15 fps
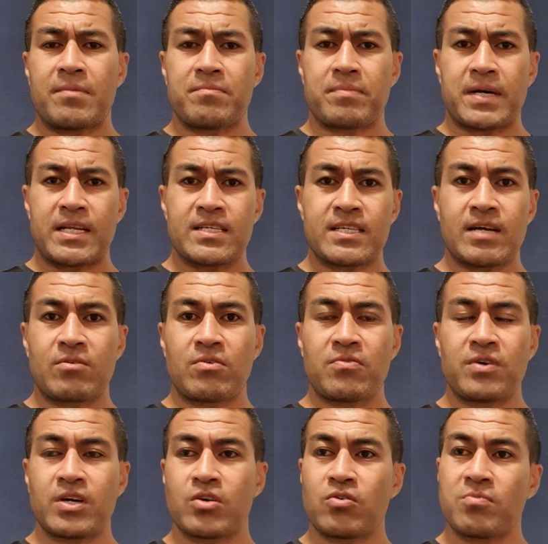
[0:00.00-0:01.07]
by the sound of
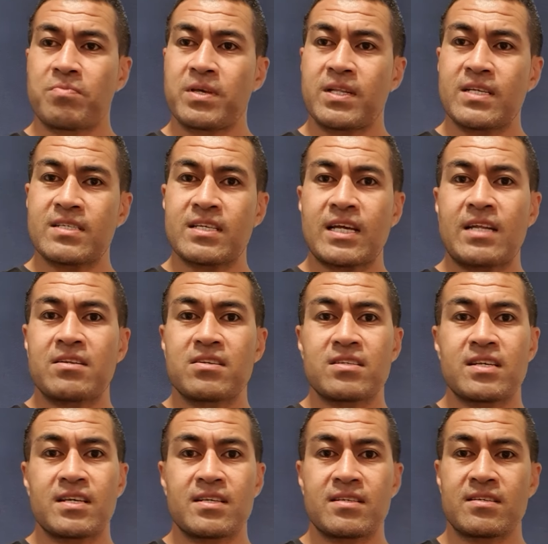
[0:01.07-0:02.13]
it could be the son's
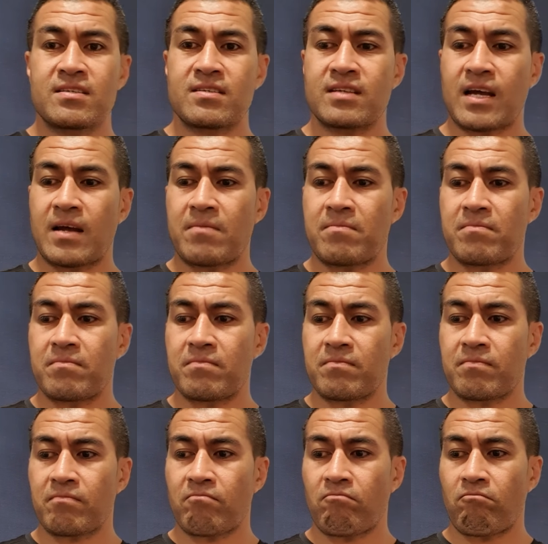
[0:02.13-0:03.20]

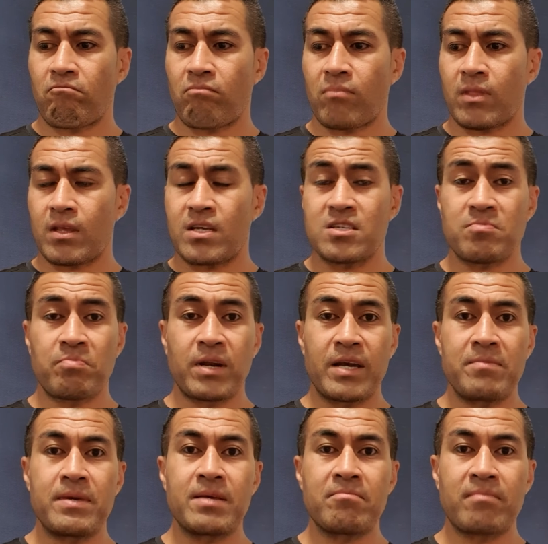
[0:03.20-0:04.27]
is
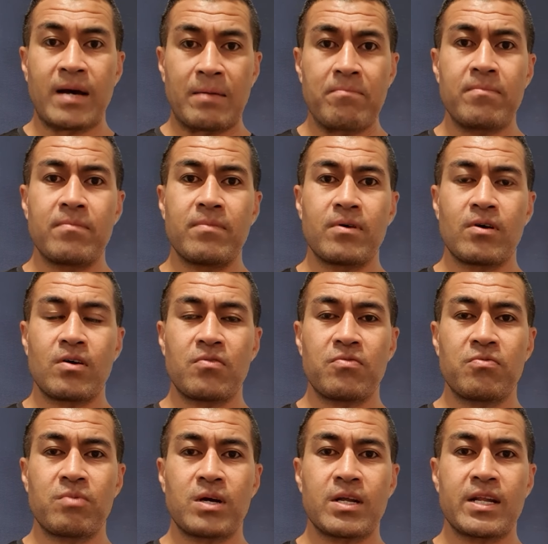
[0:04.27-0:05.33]
blaming mum
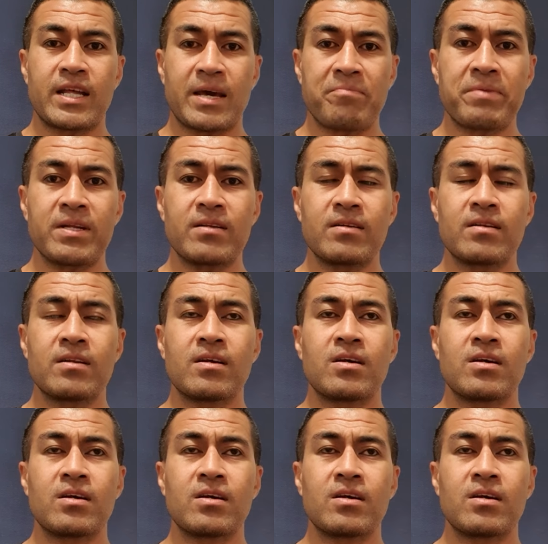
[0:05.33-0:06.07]
of what had happened,